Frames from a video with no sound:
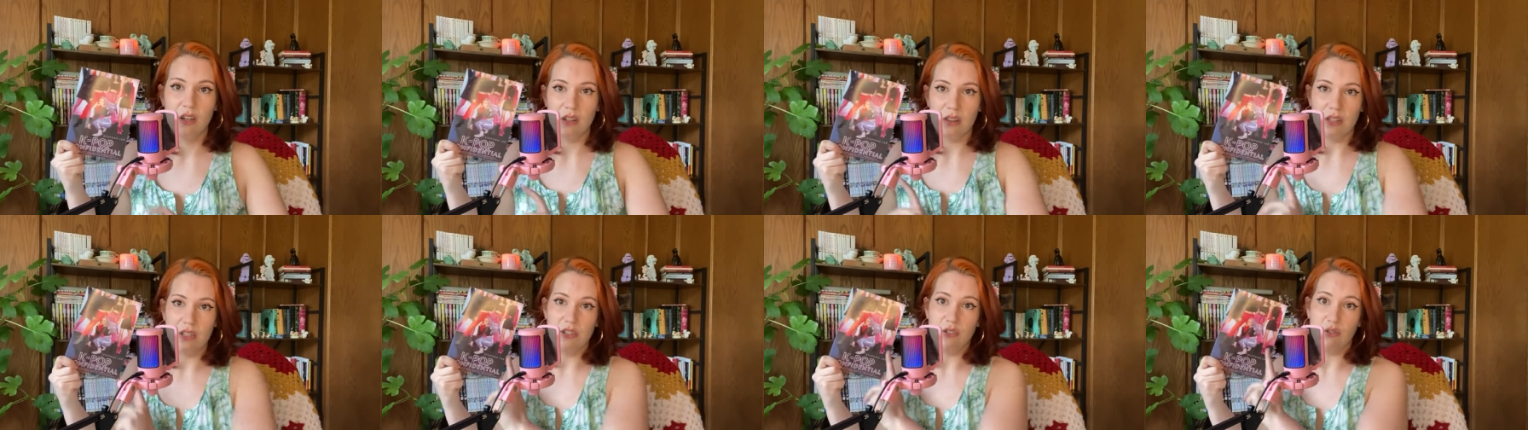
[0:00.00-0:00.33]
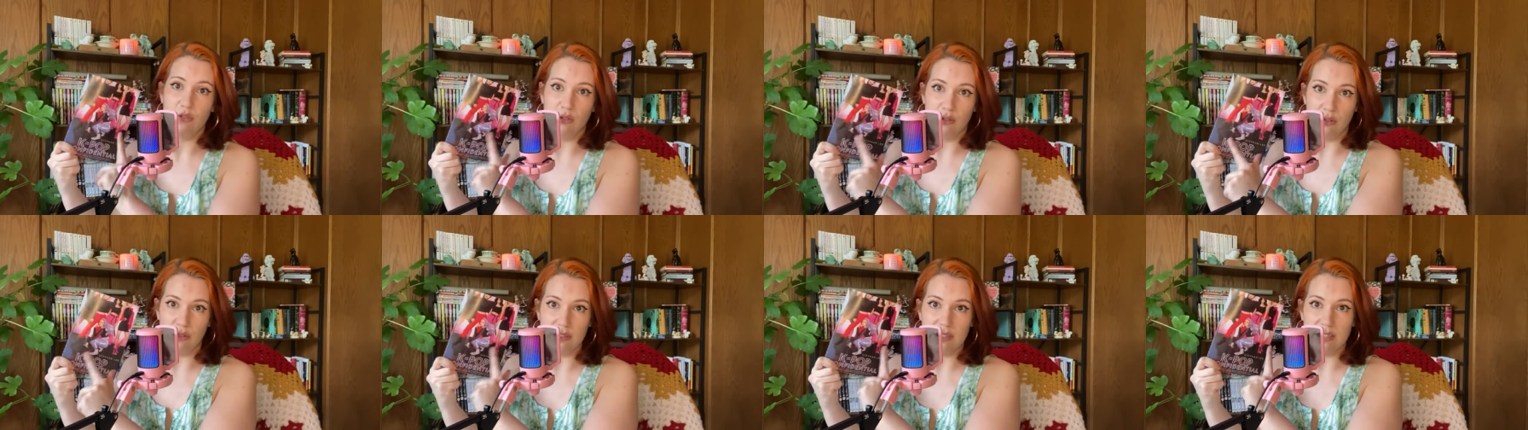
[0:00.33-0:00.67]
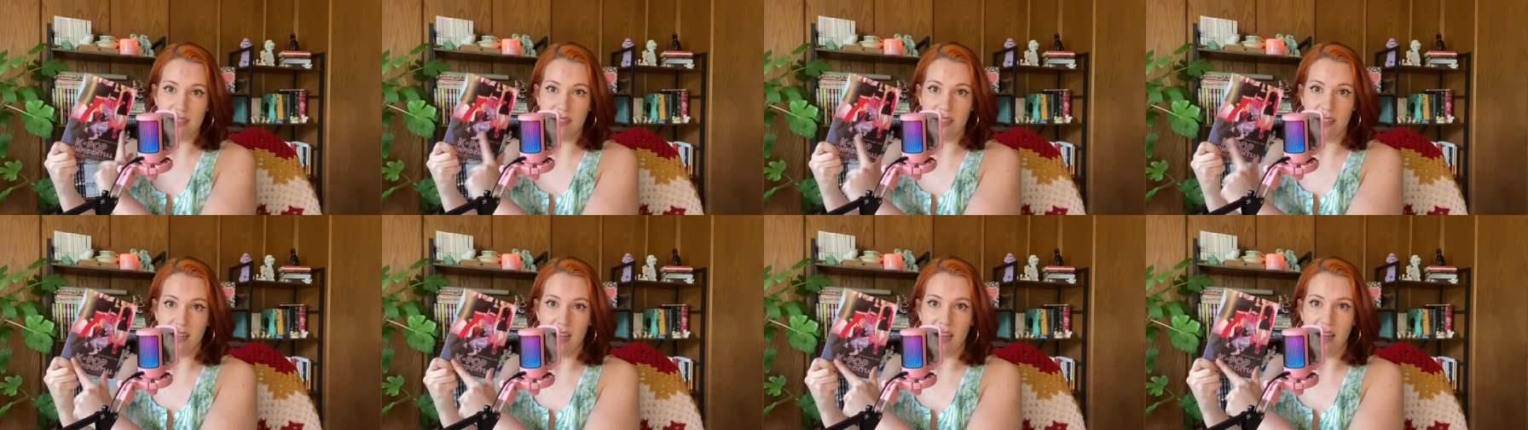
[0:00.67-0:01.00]
these girls
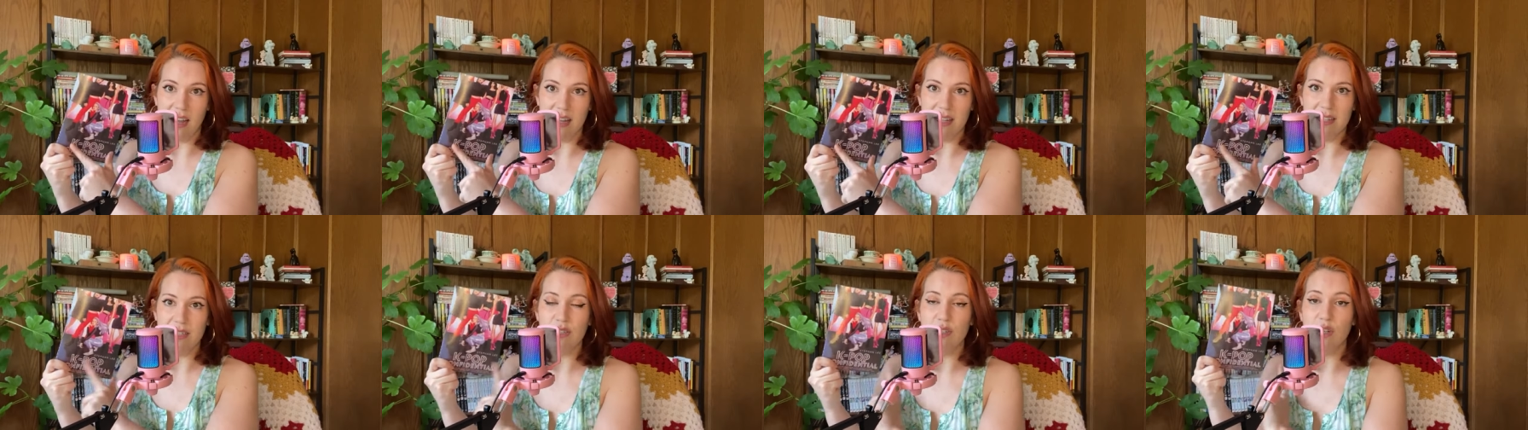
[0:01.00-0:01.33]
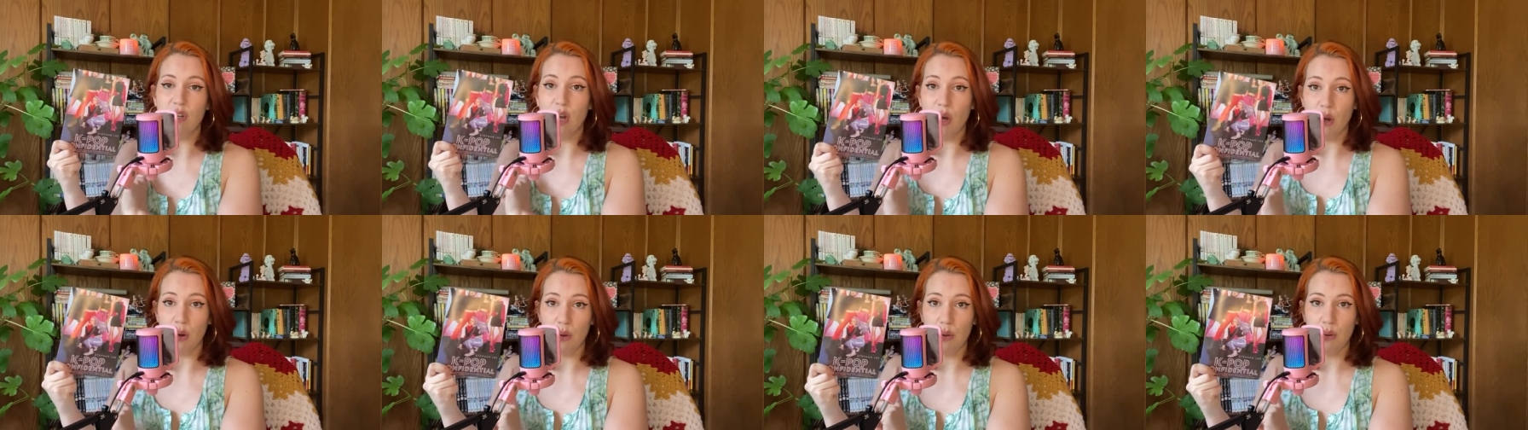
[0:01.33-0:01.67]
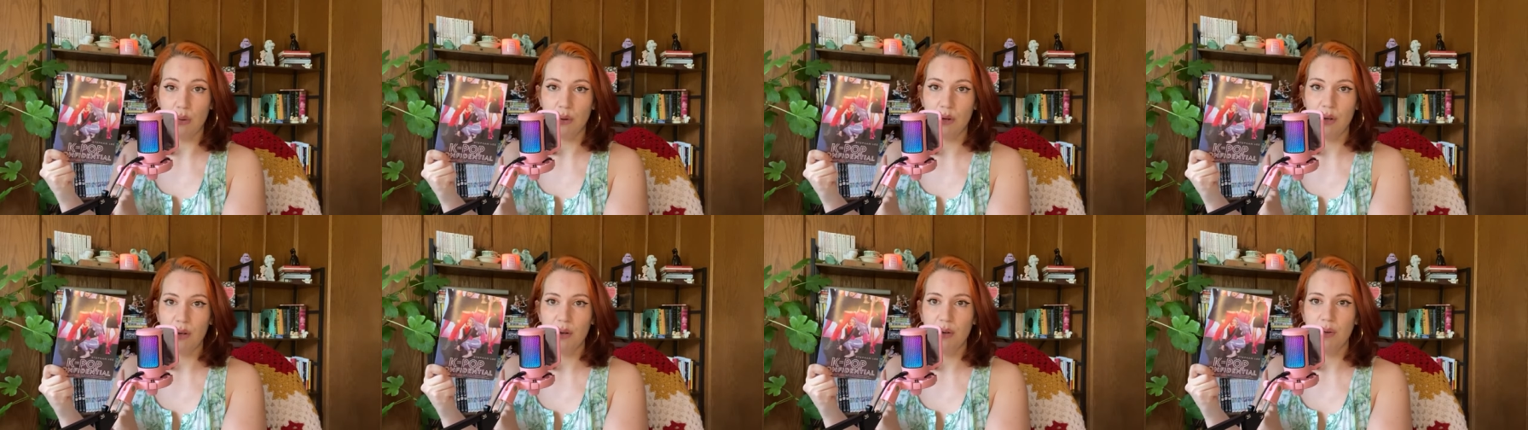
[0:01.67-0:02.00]
and guys go
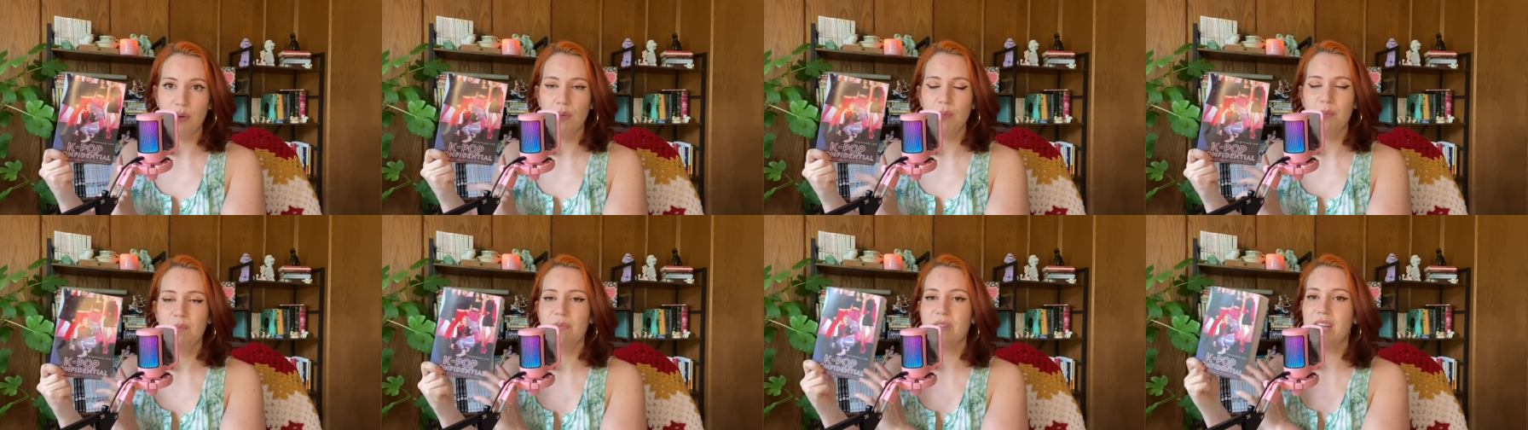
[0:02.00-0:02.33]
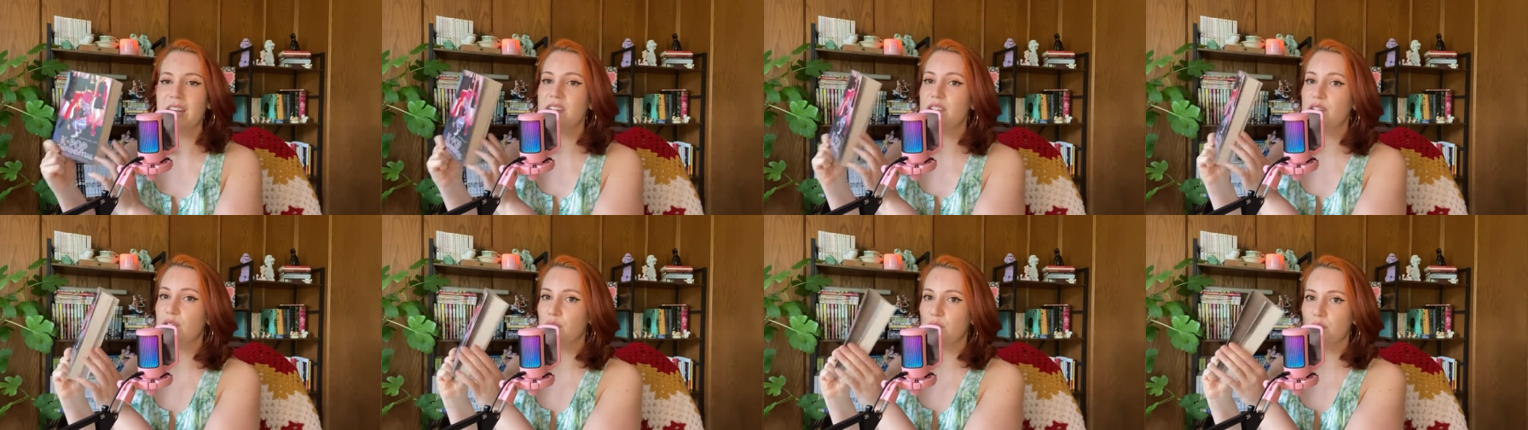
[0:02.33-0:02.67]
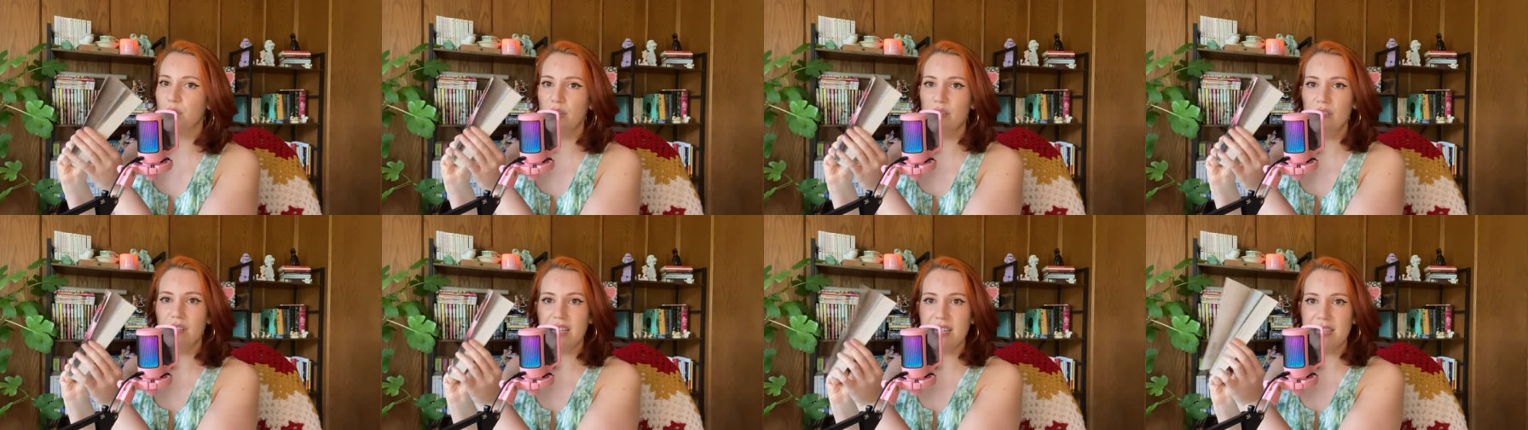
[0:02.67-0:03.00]
through. It's a
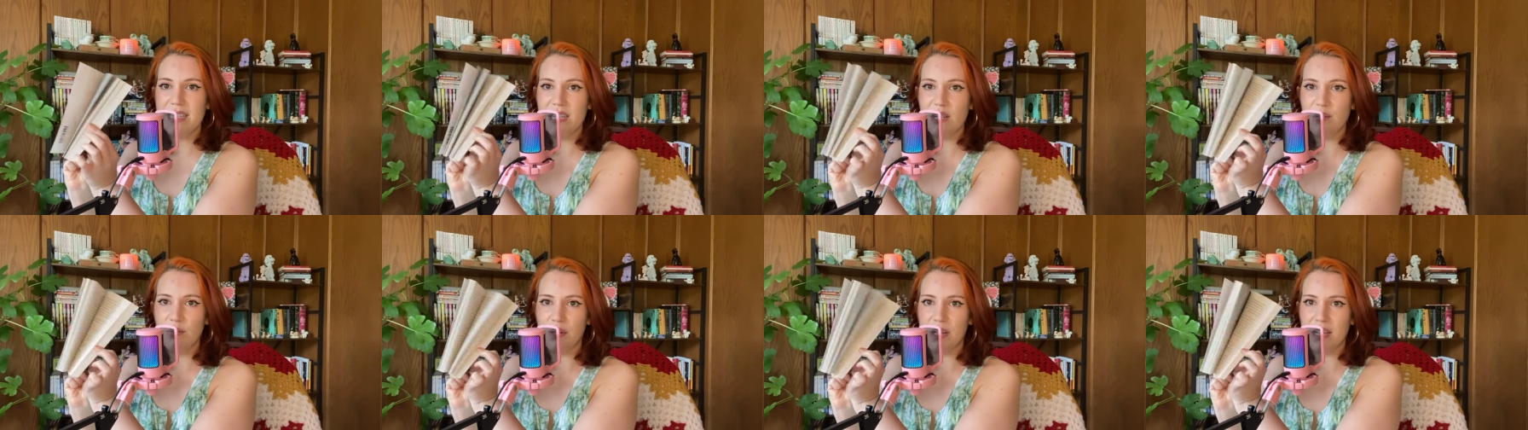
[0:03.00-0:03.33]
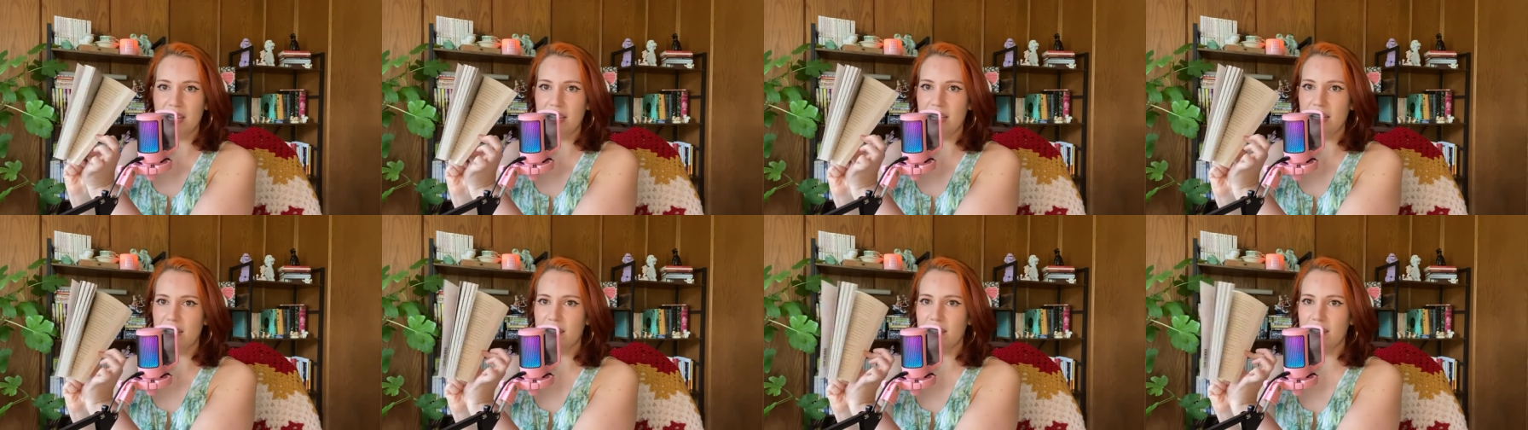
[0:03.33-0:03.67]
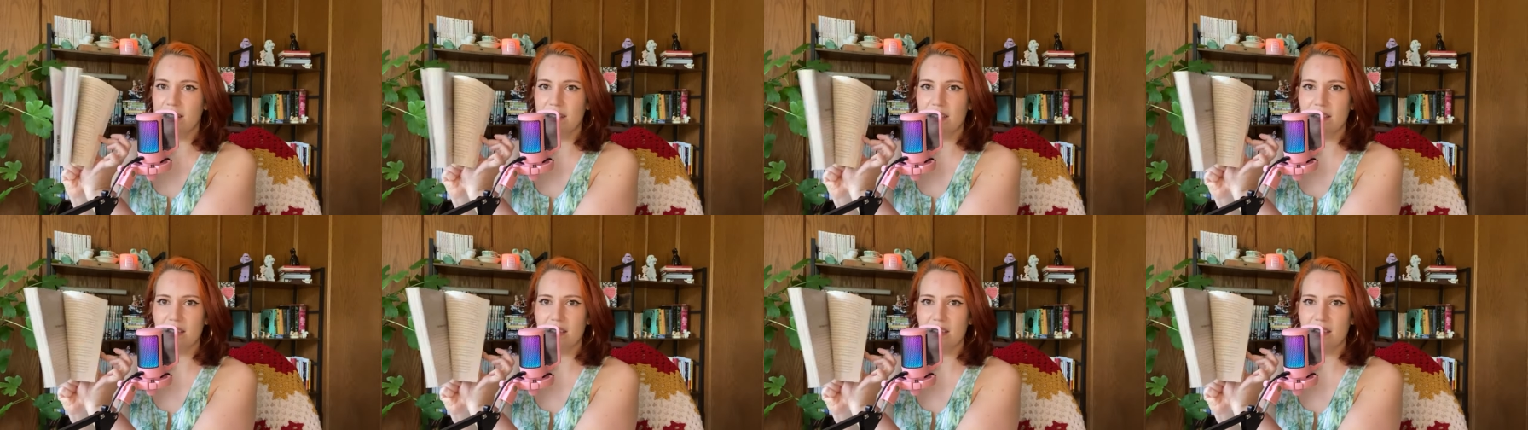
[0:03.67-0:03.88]
real easy read.